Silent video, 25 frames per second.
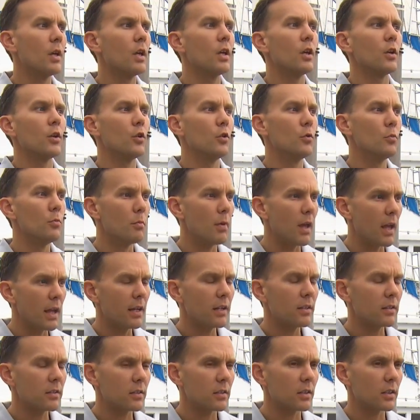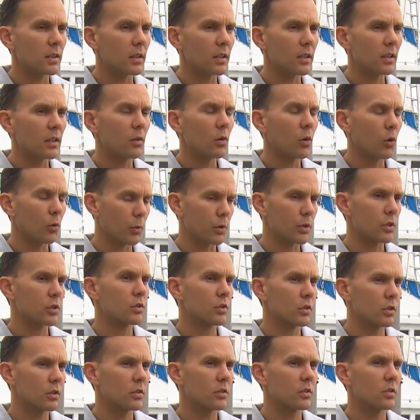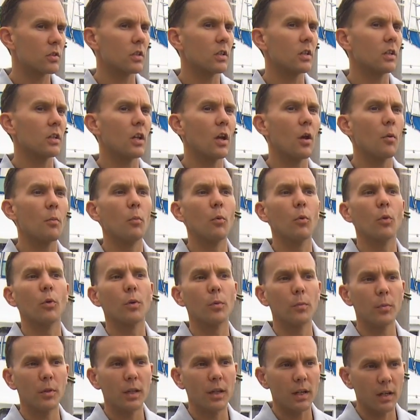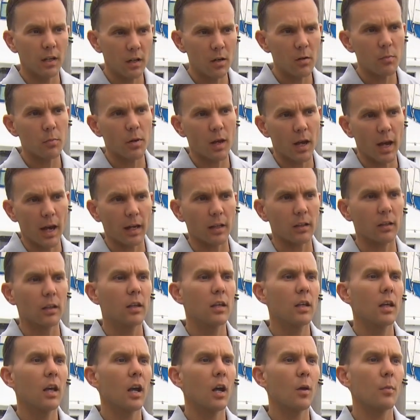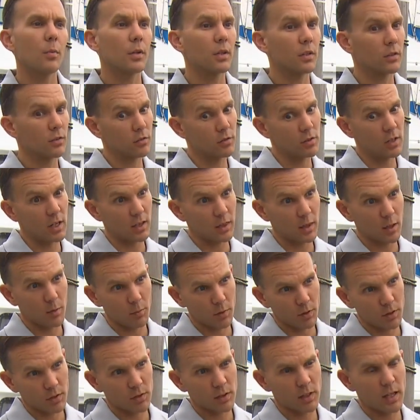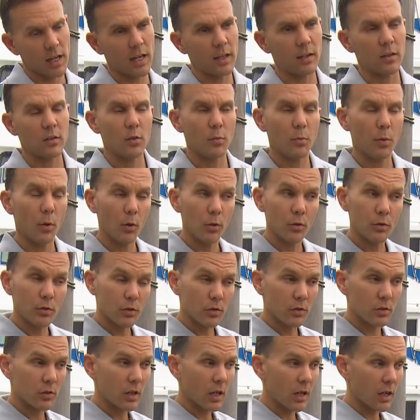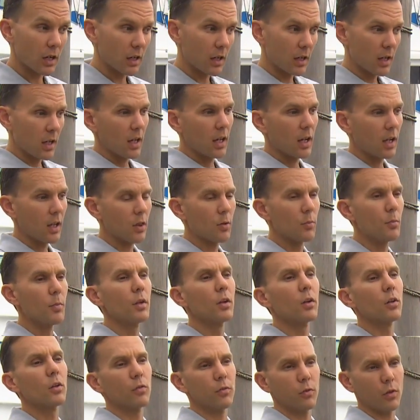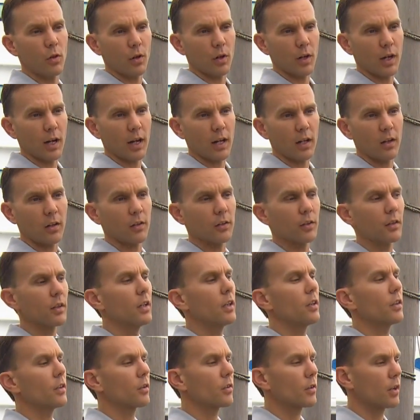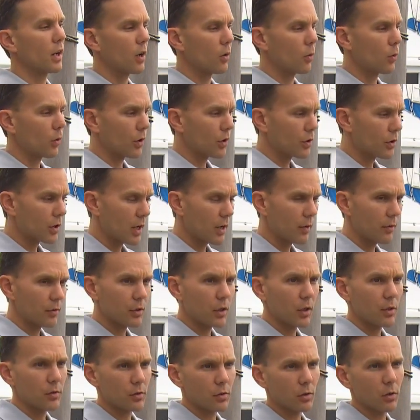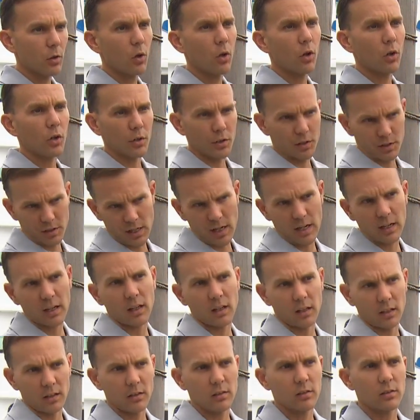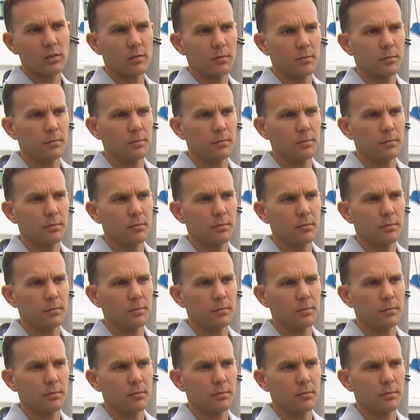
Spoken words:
you may see, or we should see, a more immediate impact because there's not that much land, as opposed to, say, in the middle of Long Island, the groundwater travel times are longer, decades.